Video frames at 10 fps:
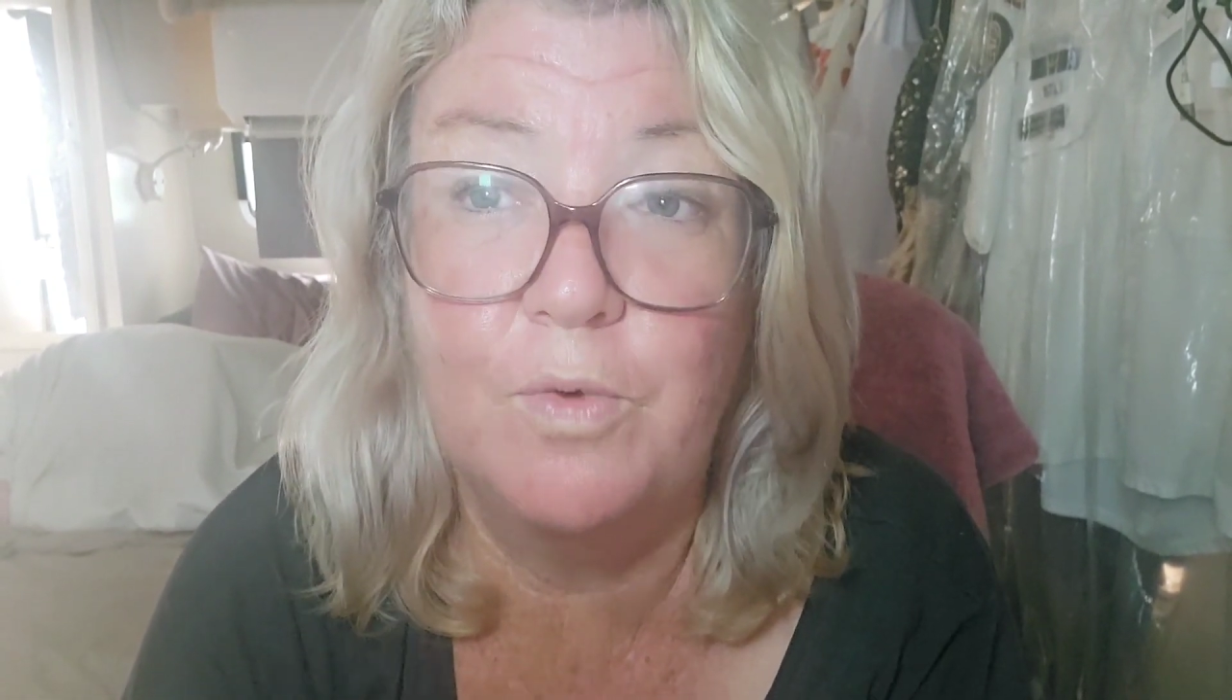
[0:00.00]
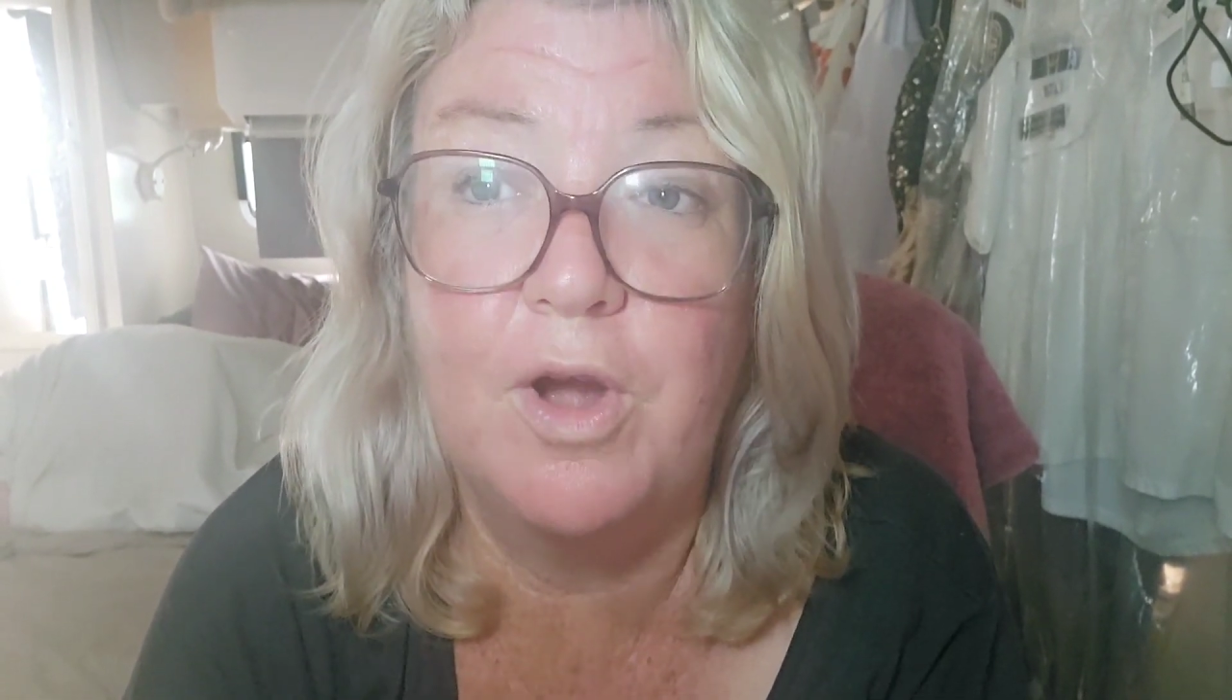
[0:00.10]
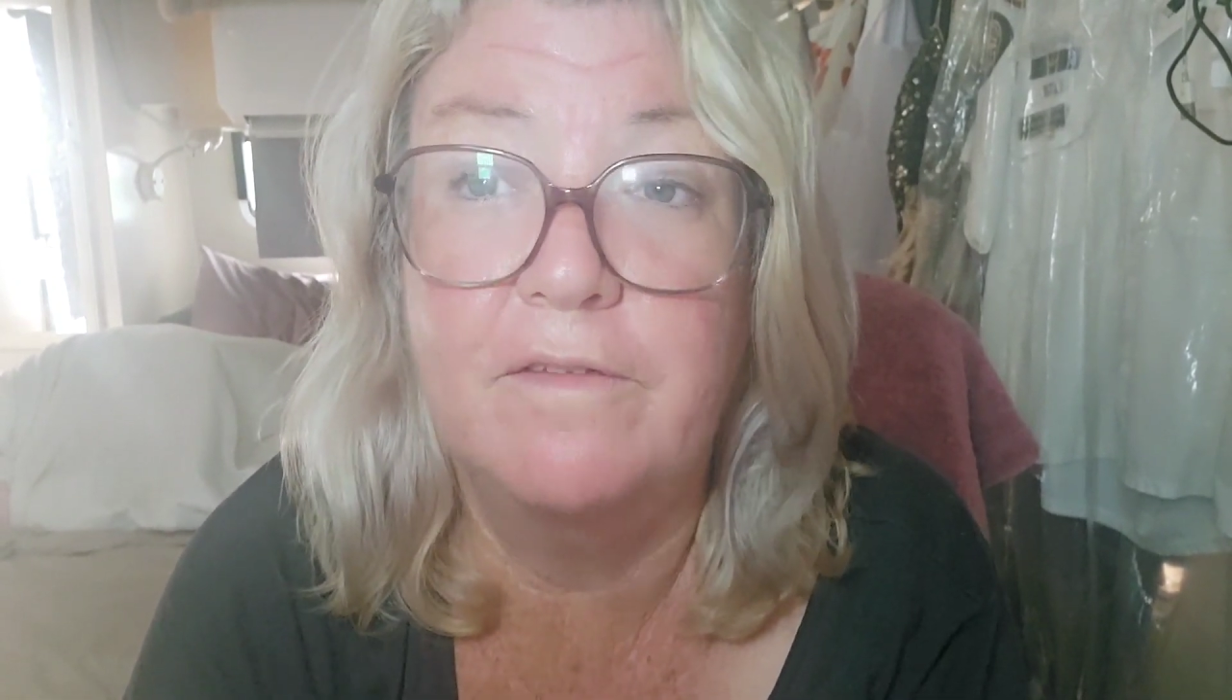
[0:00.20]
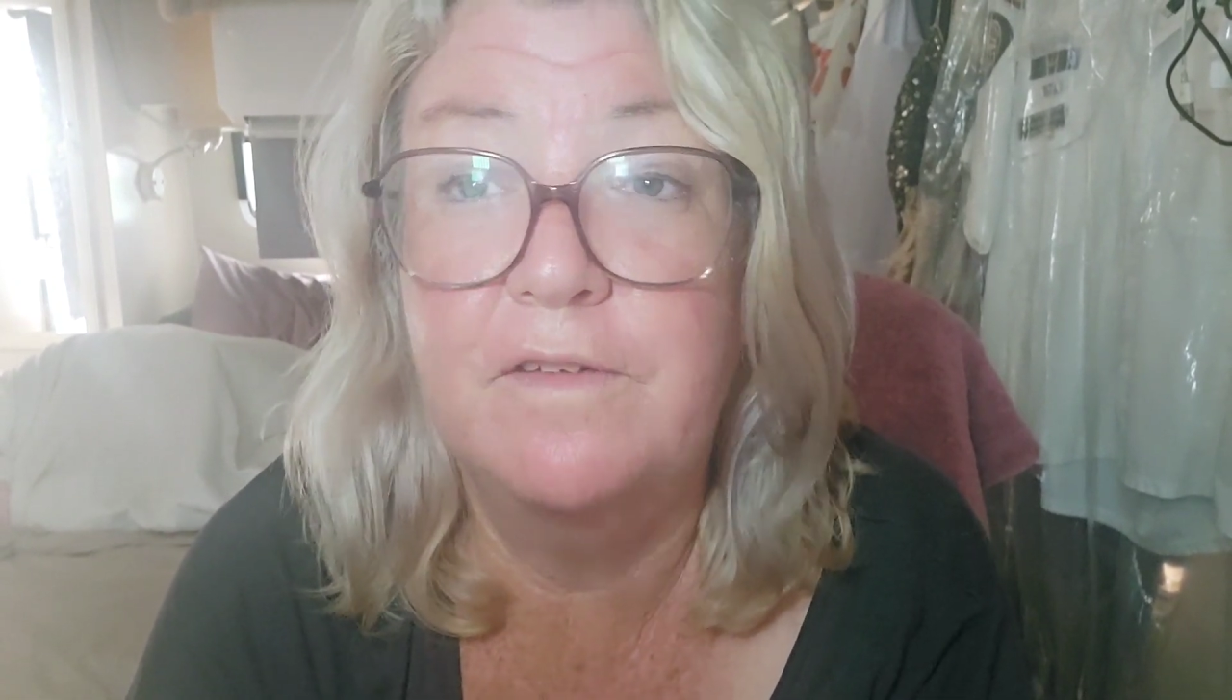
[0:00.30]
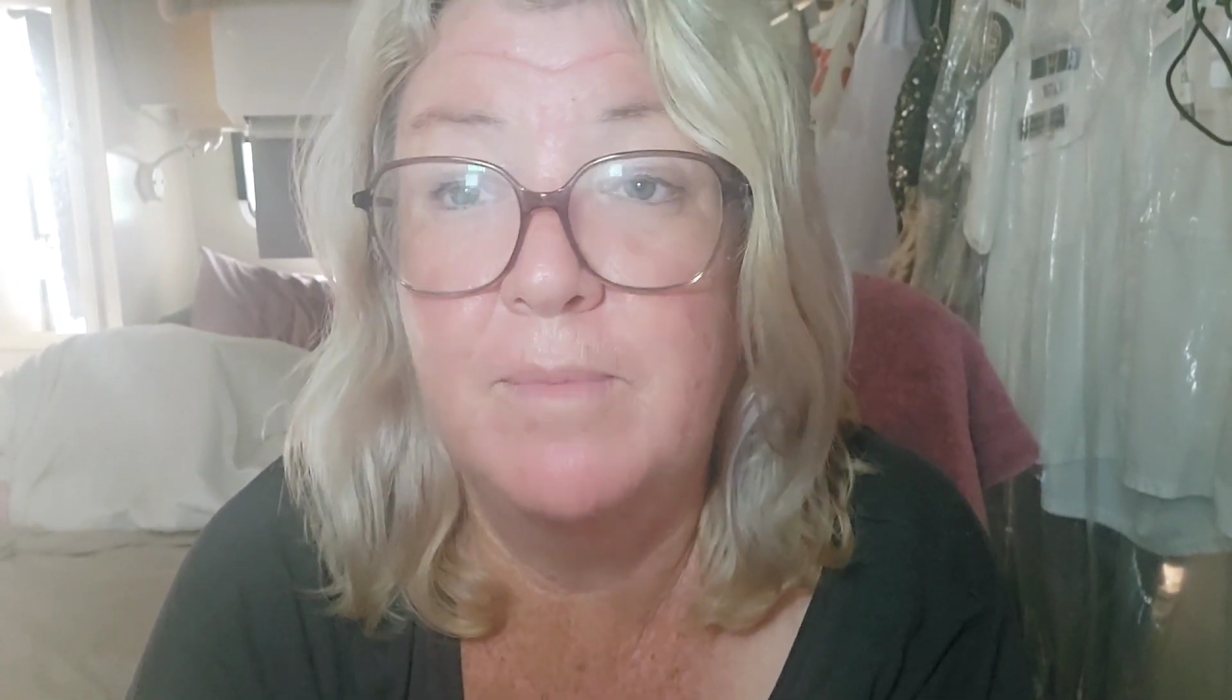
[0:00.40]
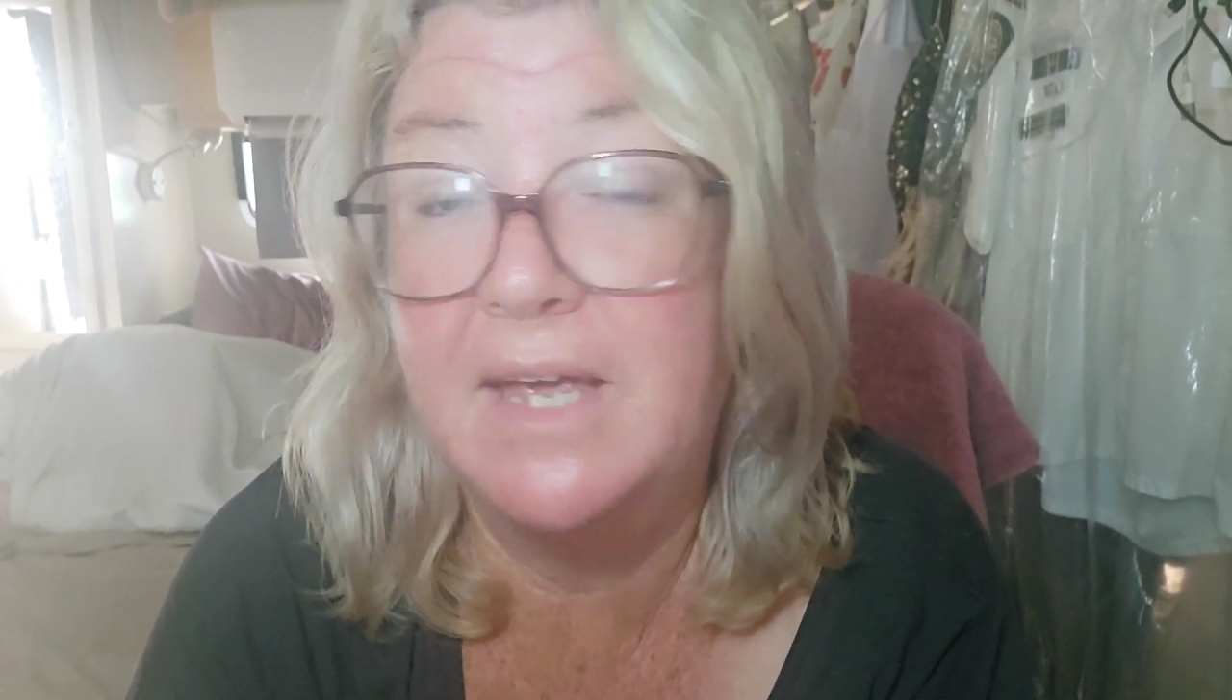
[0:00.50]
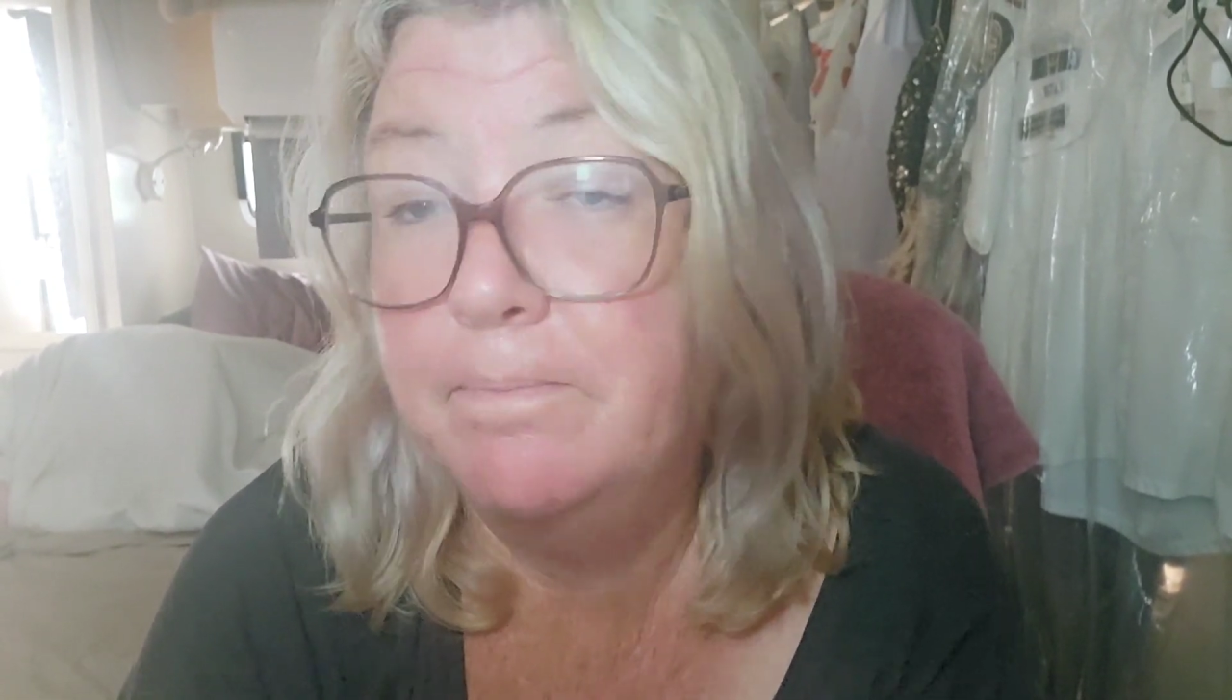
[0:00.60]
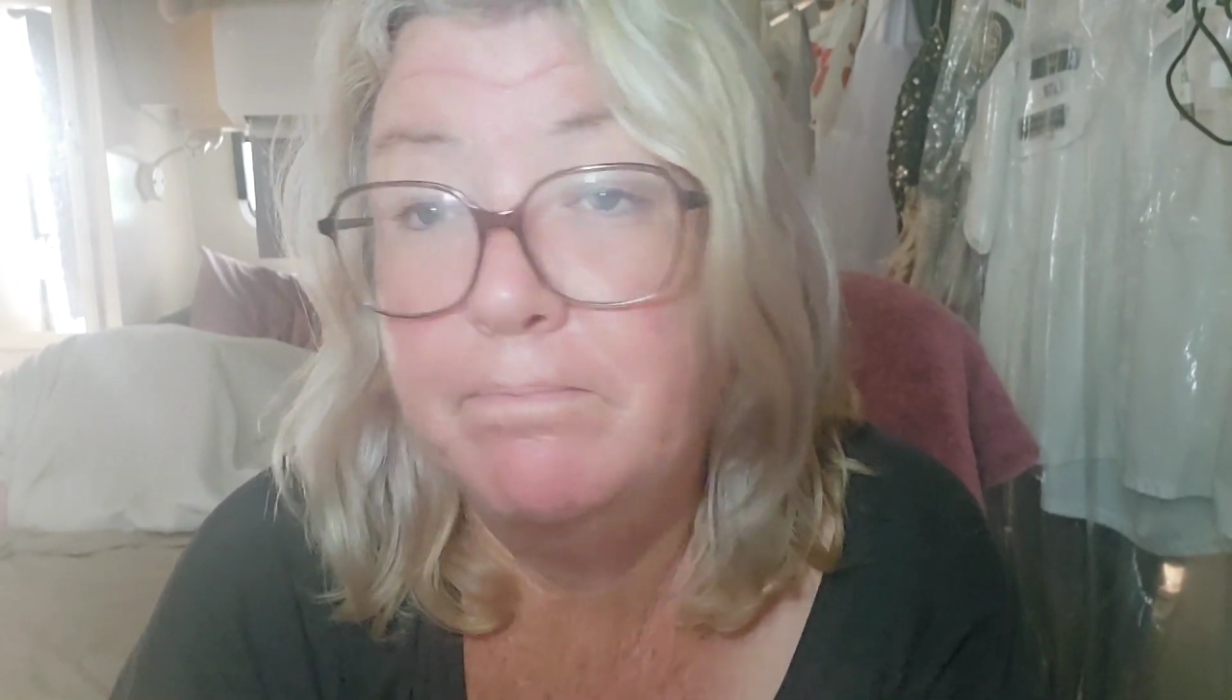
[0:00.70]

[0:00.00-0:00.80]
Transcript: right for me.